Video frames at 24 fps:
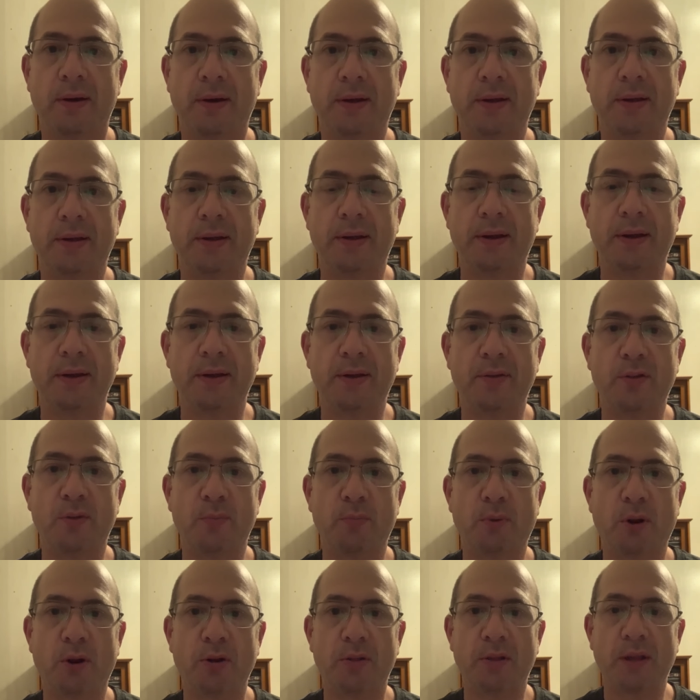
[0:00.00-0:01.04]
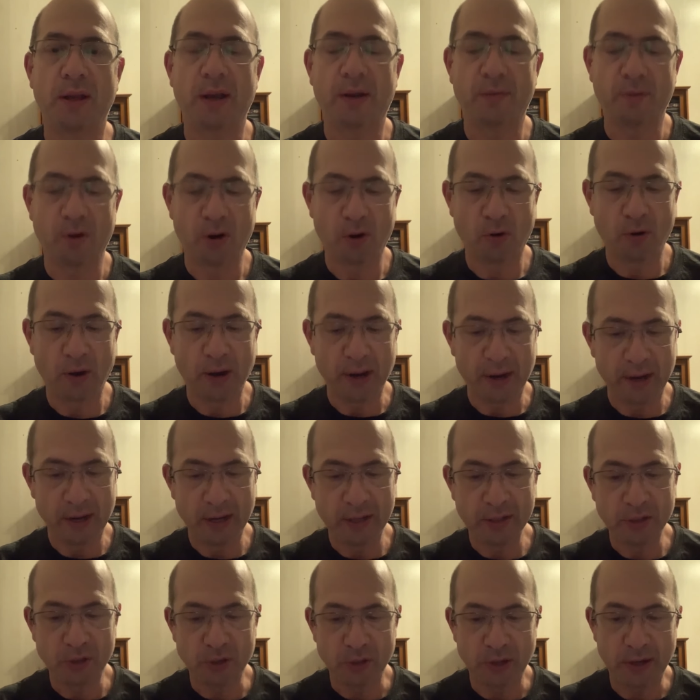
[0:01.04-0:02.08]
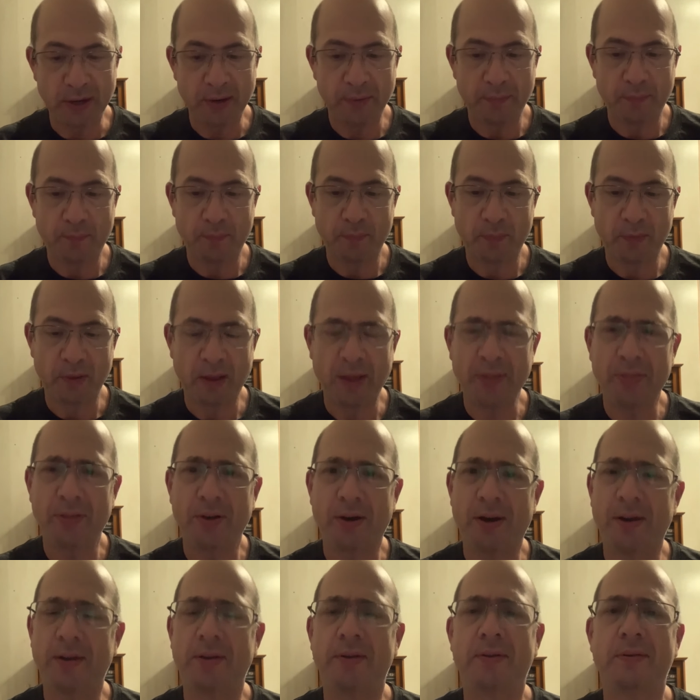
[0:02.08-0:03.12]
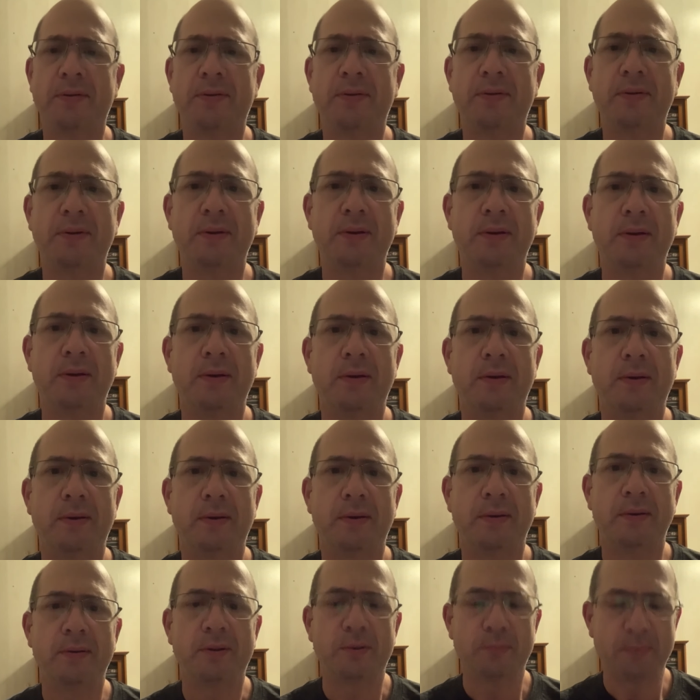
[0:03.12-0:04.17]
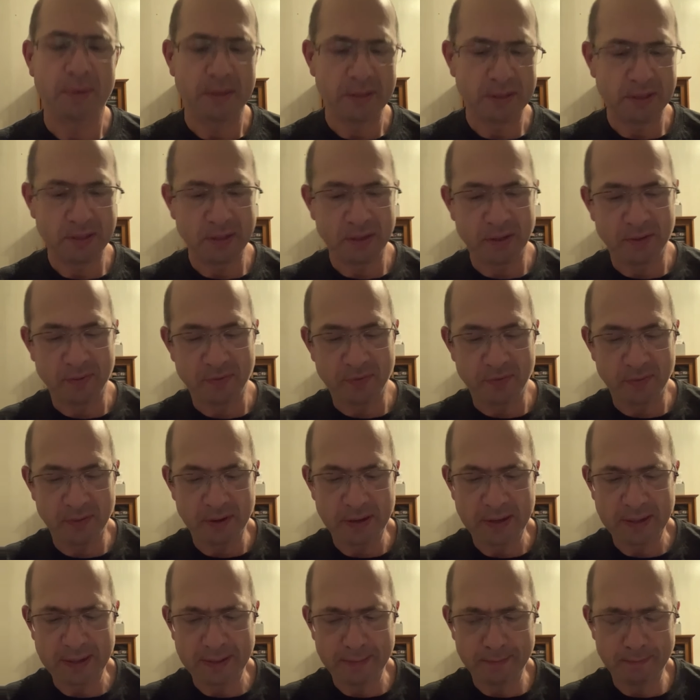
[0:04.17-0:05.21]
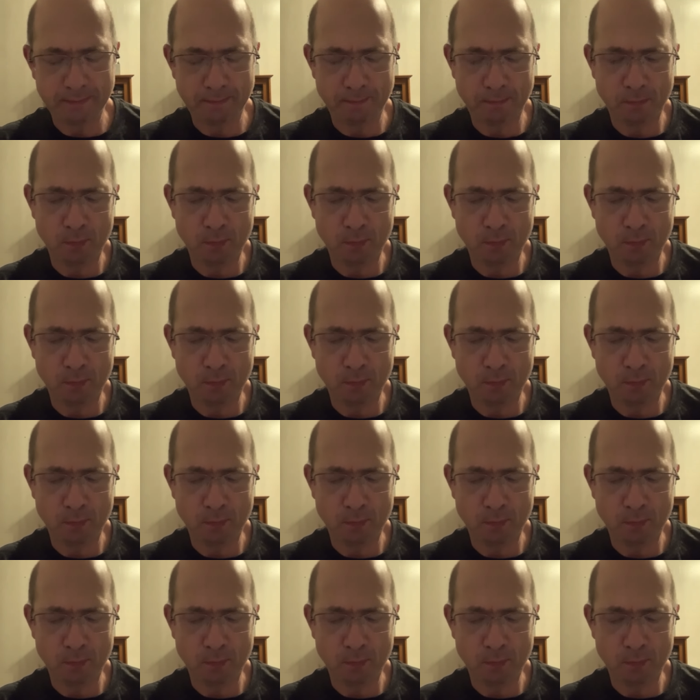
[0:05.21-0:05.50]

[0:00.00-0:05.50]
birthday of our great country, I thought to myself, do